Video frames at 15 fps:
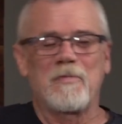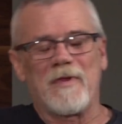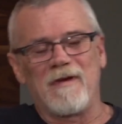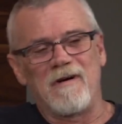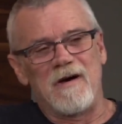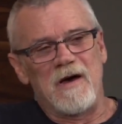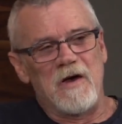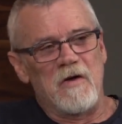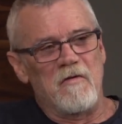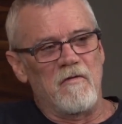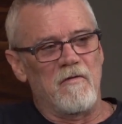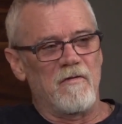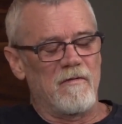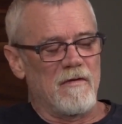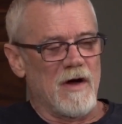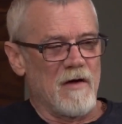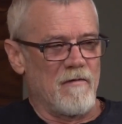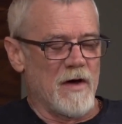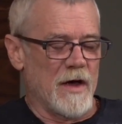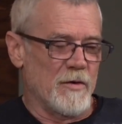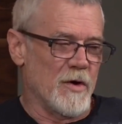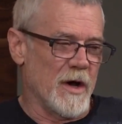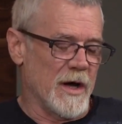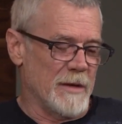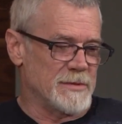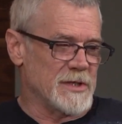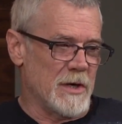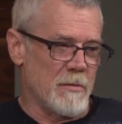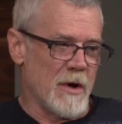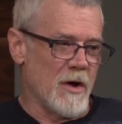I've had
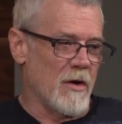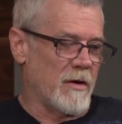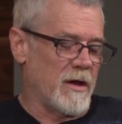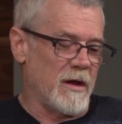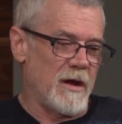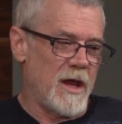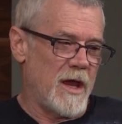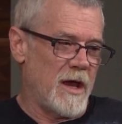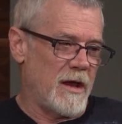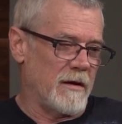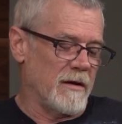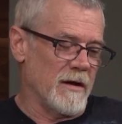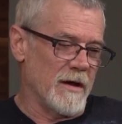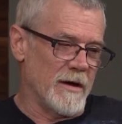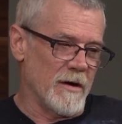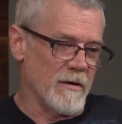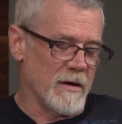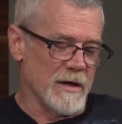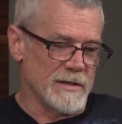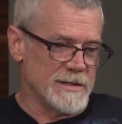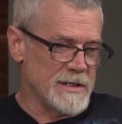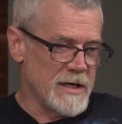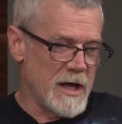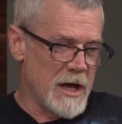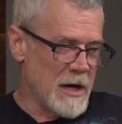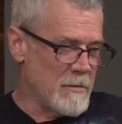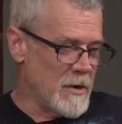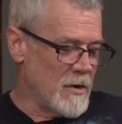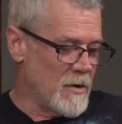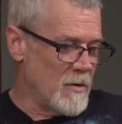write-ups in American Handgunner, Guns and
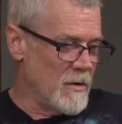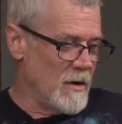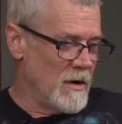Ammo,